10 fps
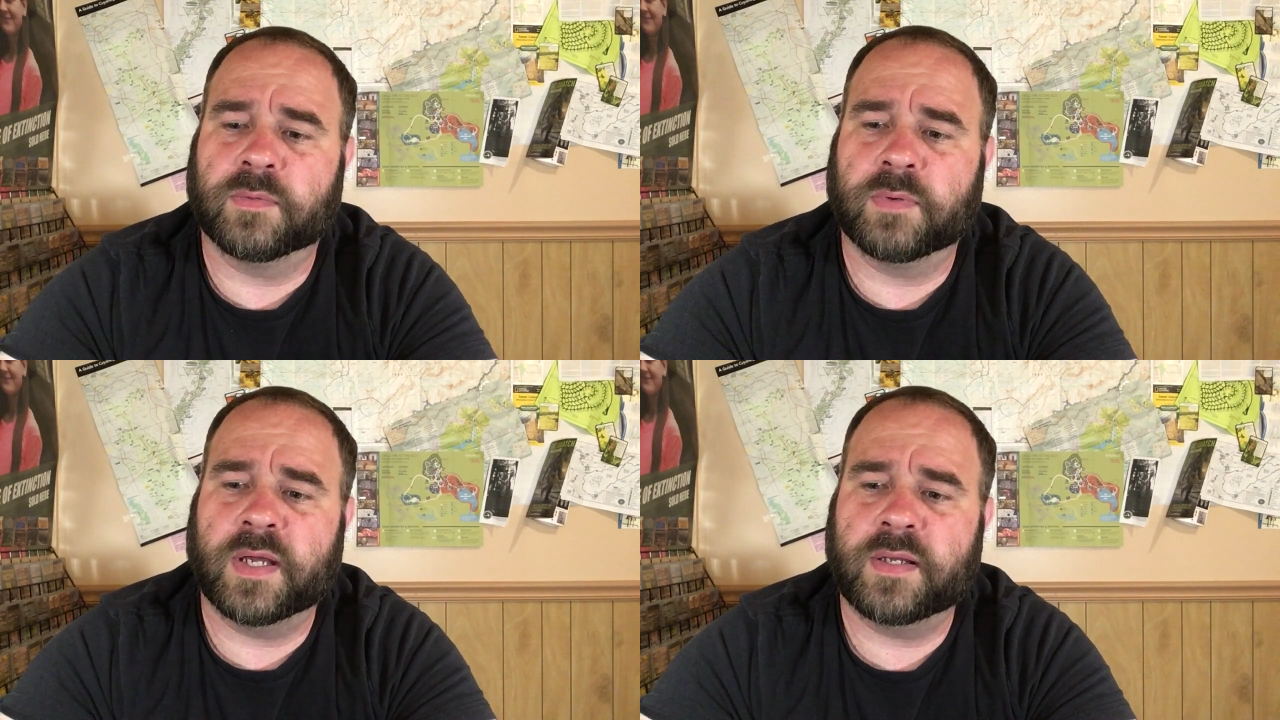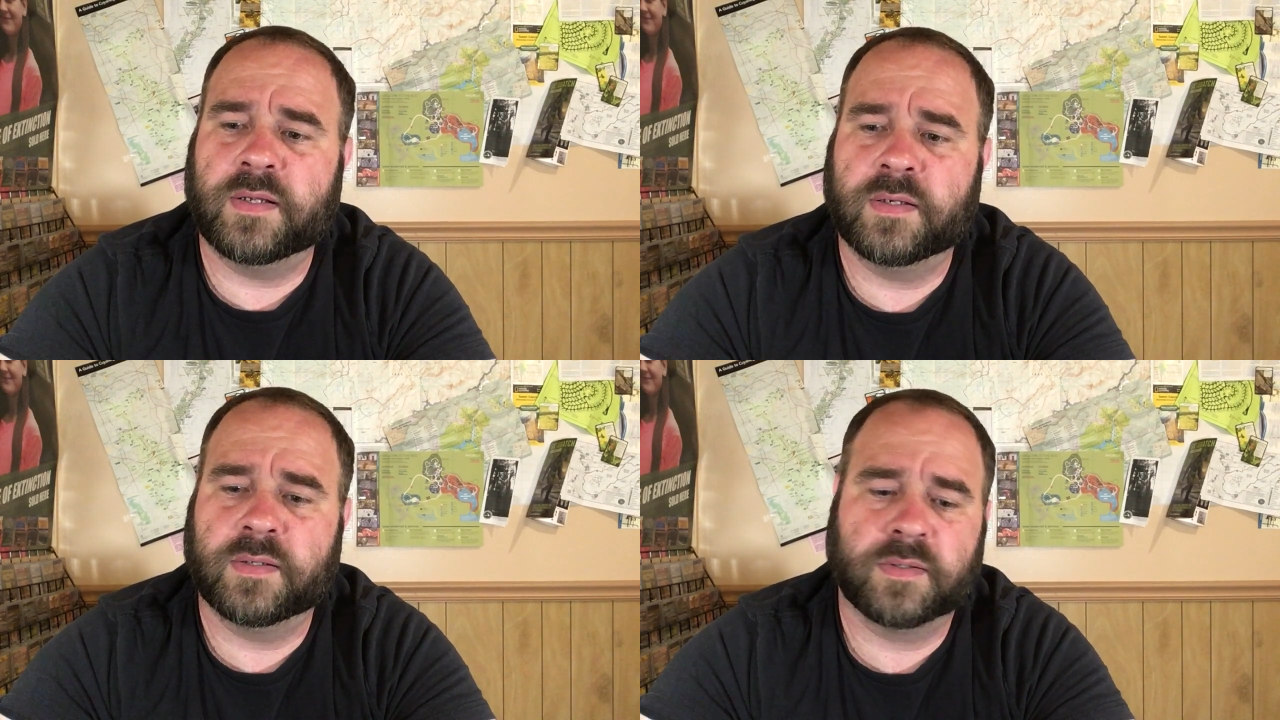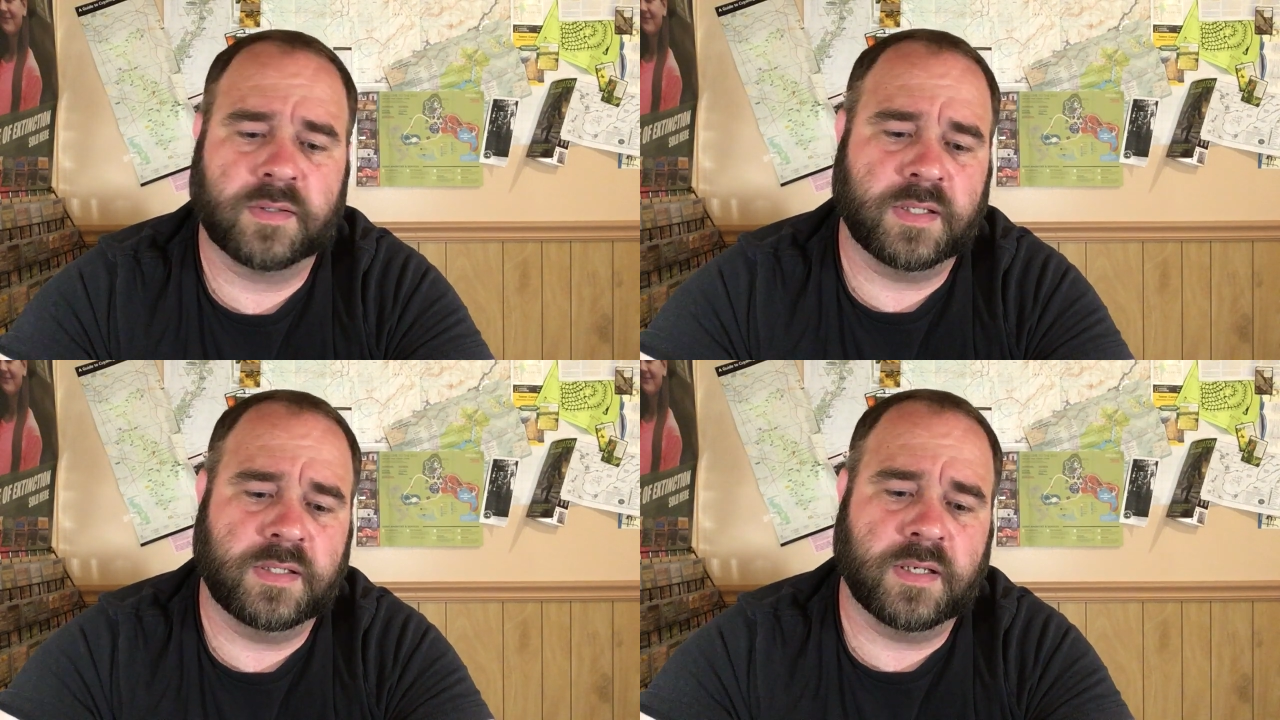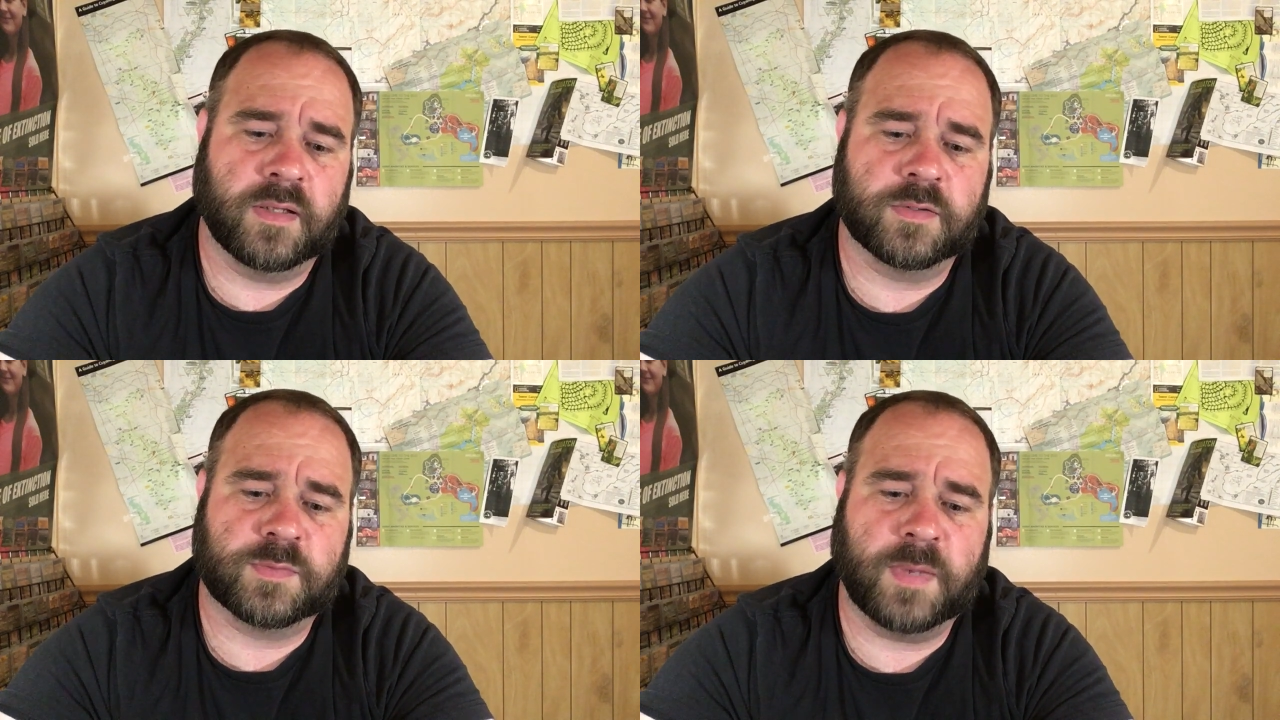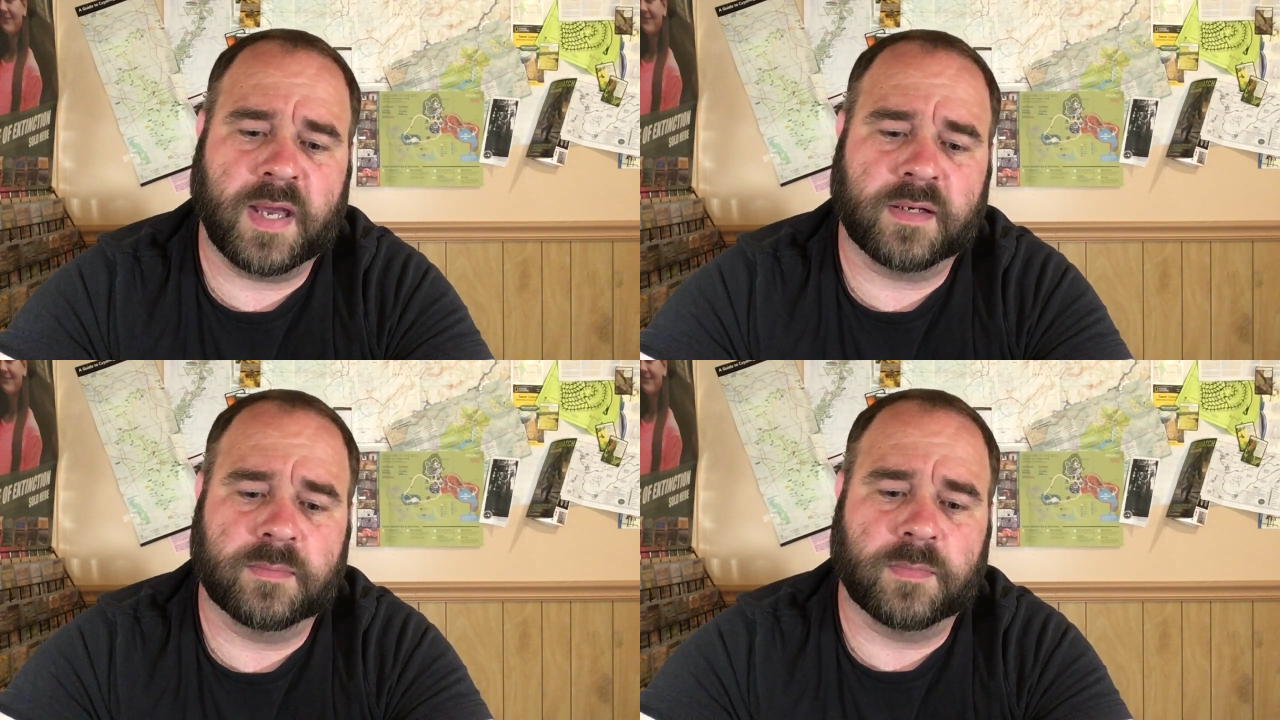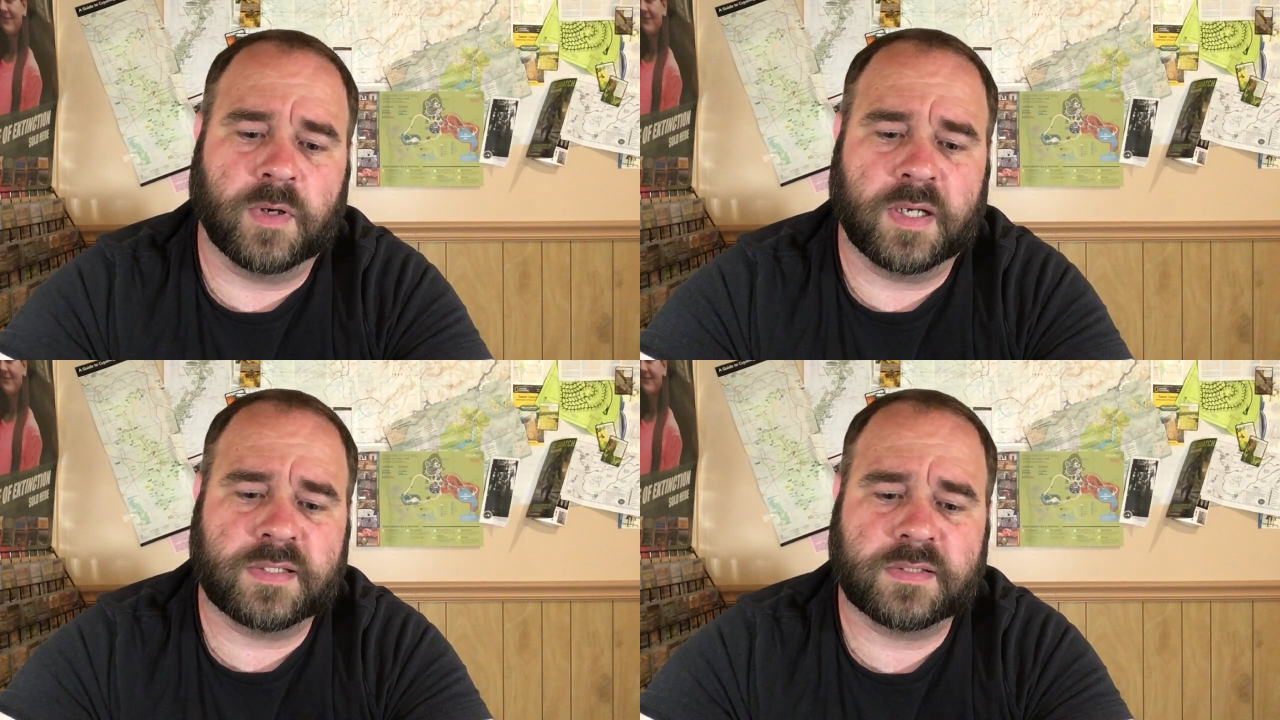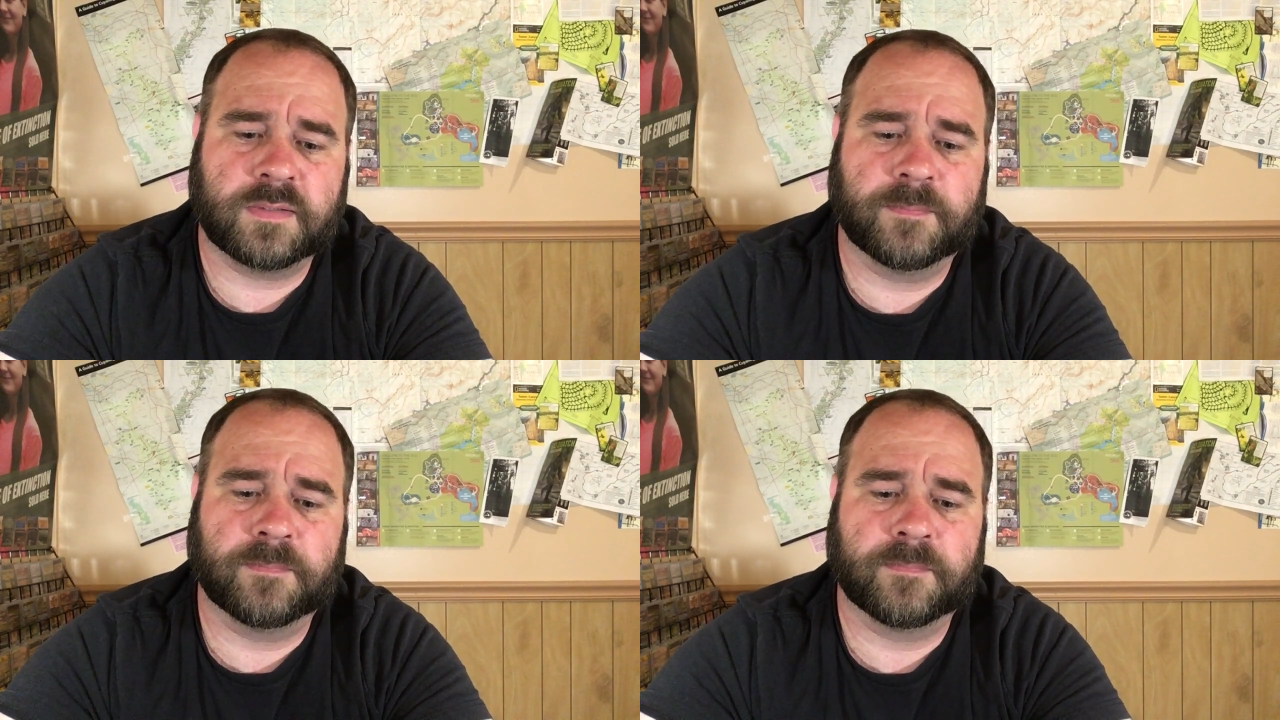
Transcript: red and yellow sphagnum moss,